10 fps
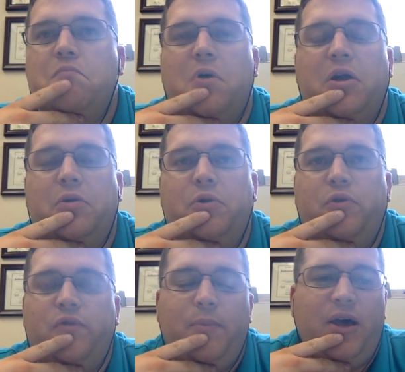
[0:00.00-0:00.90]
I don't know
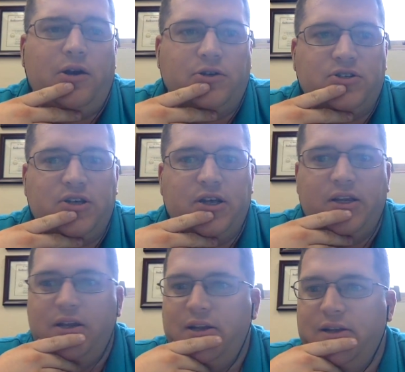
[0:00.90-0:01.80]
if it matters.
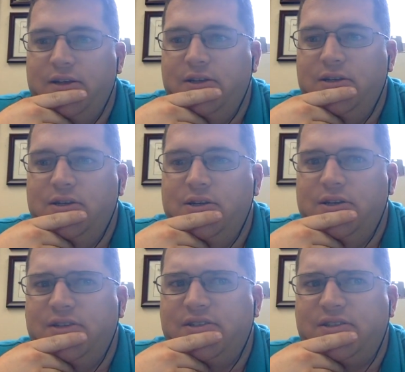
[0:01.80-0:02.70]
It
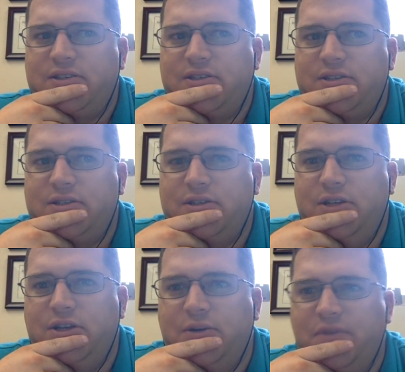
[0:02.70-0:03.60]
it's
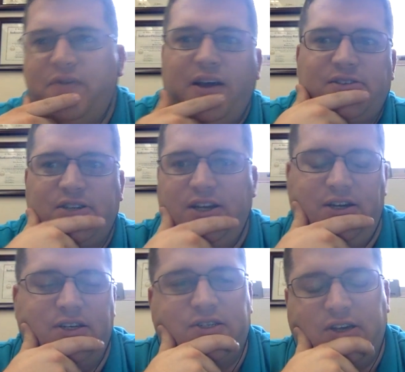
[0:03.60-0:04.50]
you know a
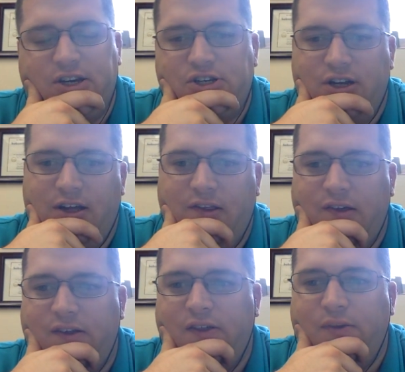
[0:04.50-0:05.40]
fascinating discussion I
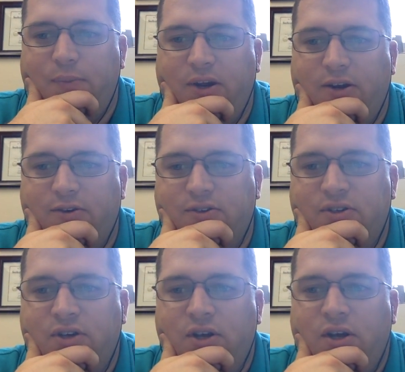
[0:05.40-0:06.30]
think that
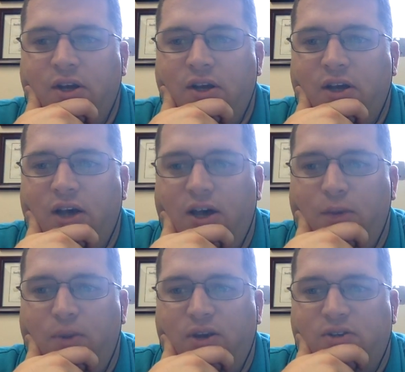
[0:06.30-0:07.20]
bears uh,
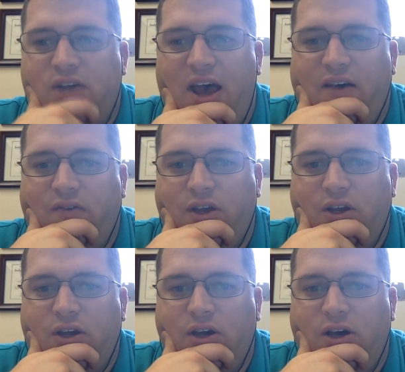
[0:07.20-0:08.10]
bears
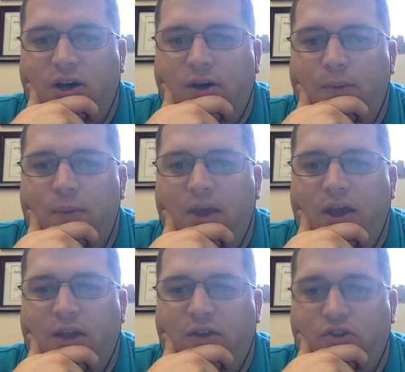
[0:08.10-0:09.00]
having, um,
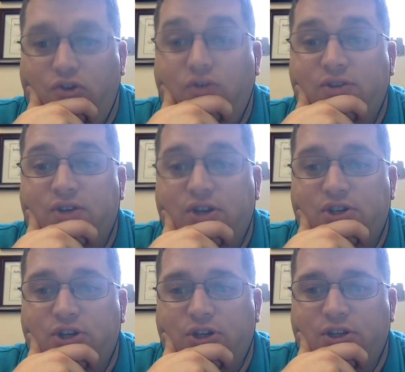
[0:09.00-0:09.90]
and your
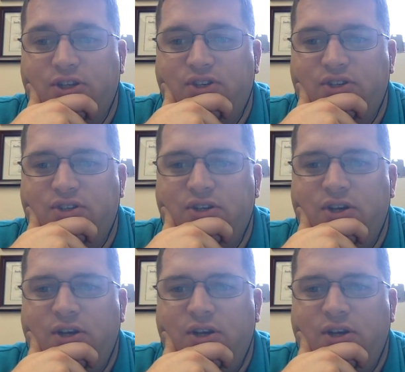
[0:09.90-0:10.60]
discussion on this is